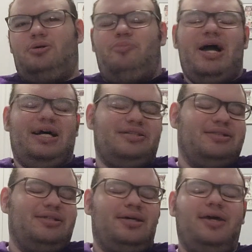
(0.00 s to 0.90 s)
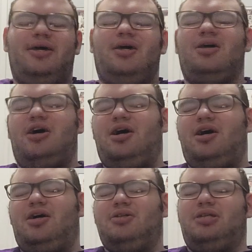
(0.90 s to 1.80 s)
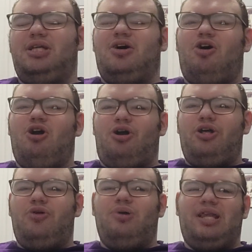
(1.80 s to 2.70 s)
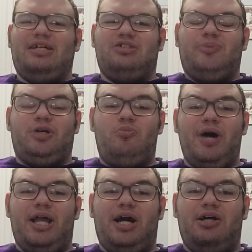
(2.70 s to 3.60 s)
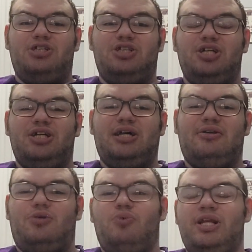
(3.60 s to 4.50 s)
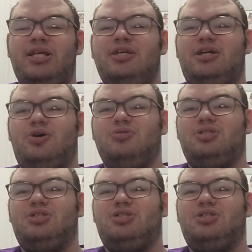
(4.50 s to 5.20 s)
past the arc, with that. So I'm like, oh my god, she gonna die. Like when he goes to